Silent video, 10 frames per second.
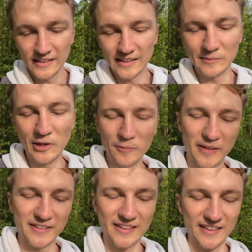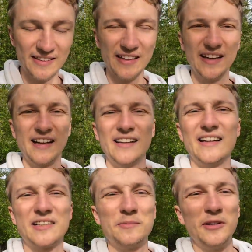I'm hoping that
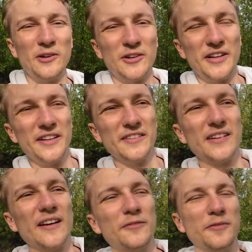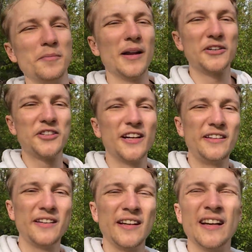there has been already enough
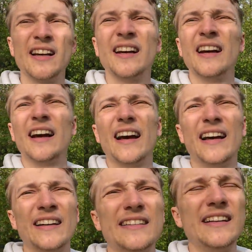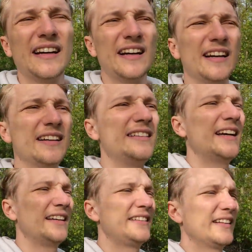bloodshed, and
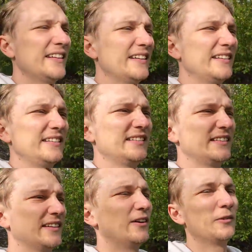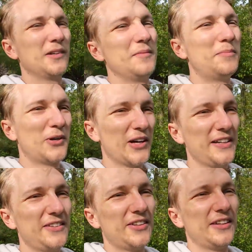that only
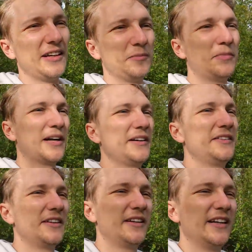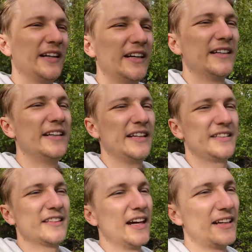brighter and brighter
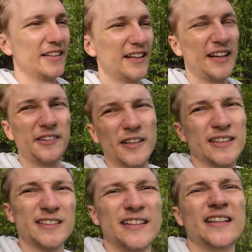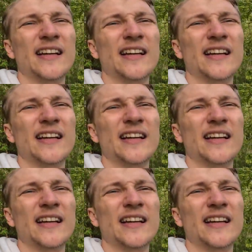days are ahead of us.